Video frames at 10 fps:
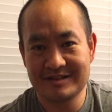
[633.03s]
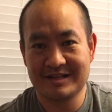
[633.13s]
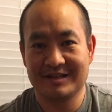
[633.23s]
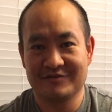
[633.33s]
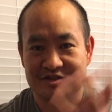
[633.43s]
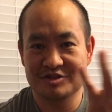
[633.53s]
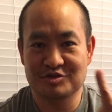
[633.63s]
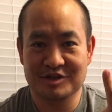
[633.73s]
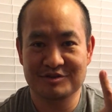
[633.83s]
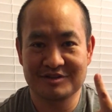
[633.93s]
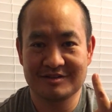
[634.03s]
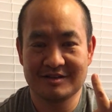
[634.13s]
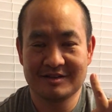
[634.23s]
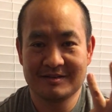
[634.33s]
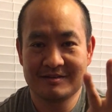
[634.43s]
The if is the
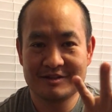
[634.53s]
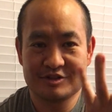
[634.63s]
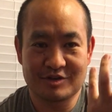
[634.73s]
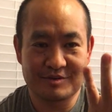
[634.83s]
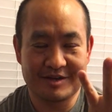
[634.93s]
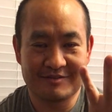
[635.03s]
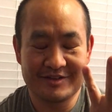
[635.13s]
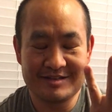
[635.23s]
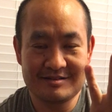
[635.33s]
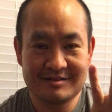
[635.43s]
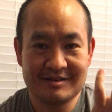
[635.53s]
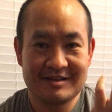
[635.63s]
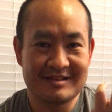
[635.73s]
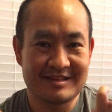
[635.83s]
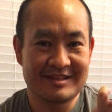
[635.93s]
triggering event.
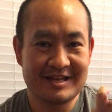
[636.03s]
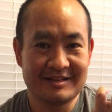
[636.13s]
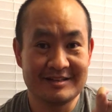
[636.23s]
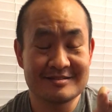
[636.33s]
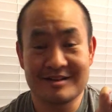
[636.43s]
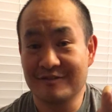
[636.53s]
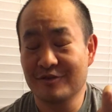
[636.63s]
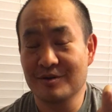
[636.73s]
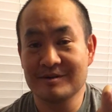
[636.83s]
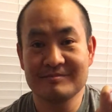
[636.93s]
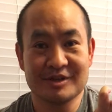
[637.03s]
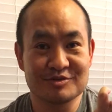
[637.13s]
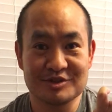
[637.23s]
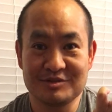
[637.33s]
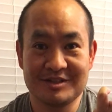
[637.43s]
The then is therefore, here's
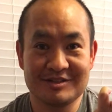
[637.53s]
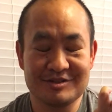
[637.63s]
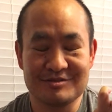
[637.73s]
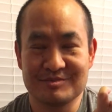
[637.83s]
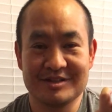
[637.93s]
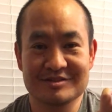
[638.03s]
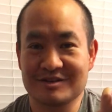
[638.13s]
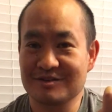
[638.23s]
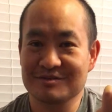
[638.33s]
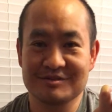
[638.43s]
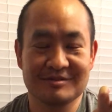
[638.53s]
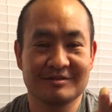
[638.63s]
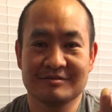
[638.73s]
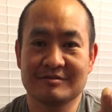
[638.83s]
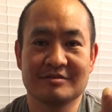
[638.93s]
what you need to do. Read this
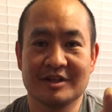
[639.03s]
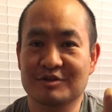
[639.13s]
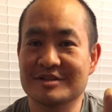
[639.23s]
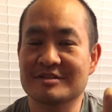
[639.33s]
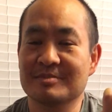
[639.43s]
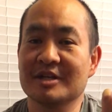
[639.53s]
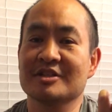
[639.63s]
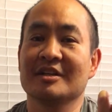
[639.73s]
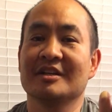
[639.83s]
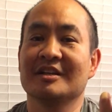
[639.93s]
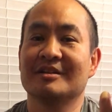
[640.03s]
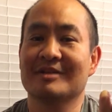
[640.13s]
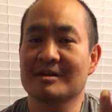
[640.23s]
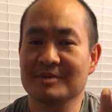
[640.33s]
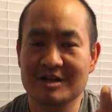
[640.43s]
article, increase the budget,
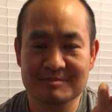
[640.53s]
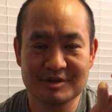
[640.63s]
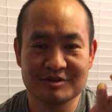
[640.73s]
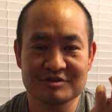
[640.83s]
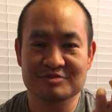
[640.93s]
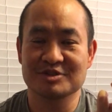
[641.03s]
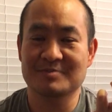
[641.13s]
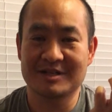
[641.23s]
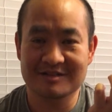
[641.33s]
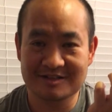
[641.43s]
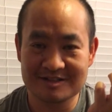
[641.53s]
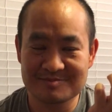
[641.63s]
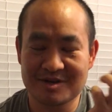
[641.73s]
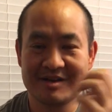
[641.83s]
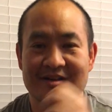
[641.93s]
write a blog post, respond to the
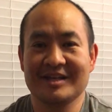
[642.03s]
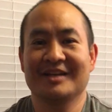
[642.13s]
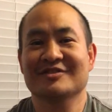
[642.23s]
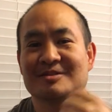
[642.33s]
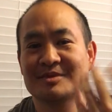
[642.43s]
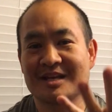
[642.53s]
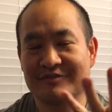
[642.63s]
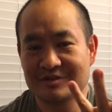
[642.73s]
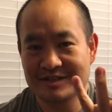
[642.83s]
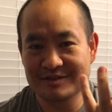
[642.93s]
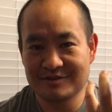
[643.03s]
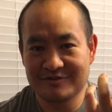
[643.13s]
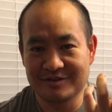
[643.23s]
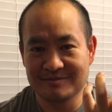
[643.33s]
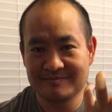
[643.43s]
customer. If someone gave you a negative
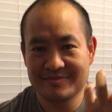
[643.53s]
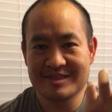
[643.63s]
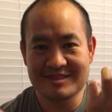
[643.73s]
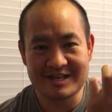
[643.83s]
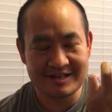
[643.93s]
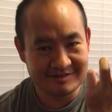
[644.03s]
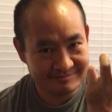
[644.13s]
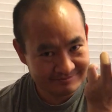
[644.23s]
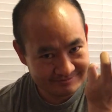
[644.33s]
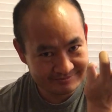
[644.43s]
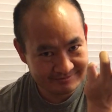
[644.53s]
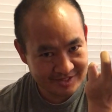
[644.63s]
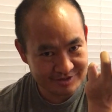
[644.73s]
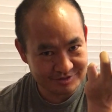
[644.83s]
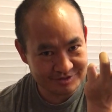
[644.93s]
review, then
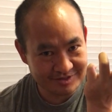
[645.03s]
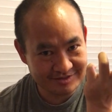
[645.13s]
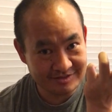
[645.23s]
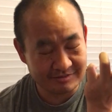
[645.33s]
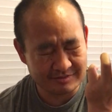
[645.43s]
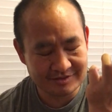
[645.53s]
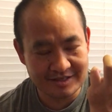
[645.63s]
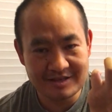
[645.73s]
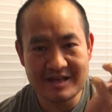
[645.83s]
here's what you need to do, okay?